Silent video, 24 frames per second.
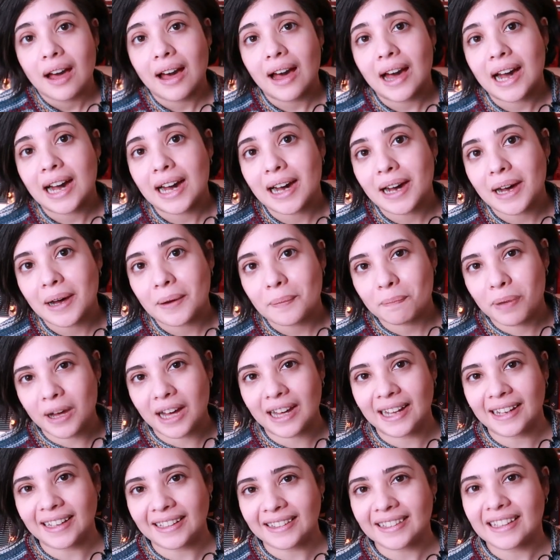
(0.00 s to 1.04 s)

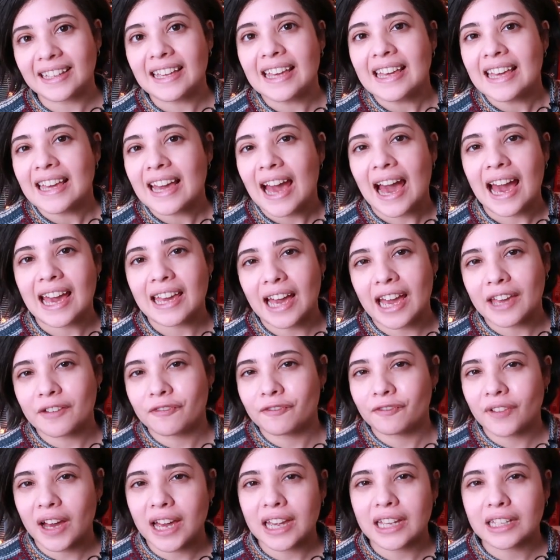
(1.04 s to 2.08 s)
But I
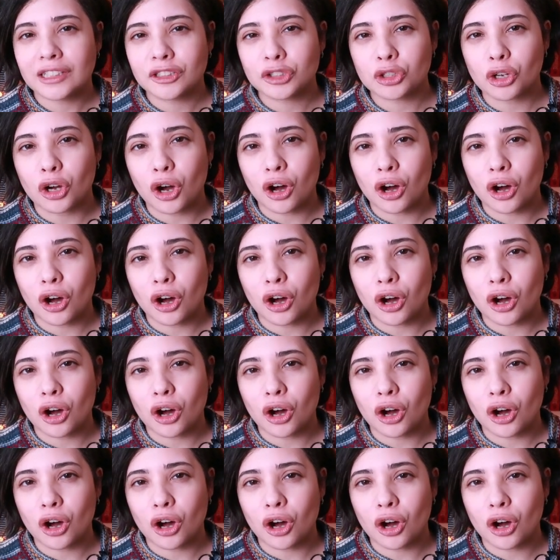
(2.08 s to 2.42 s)
find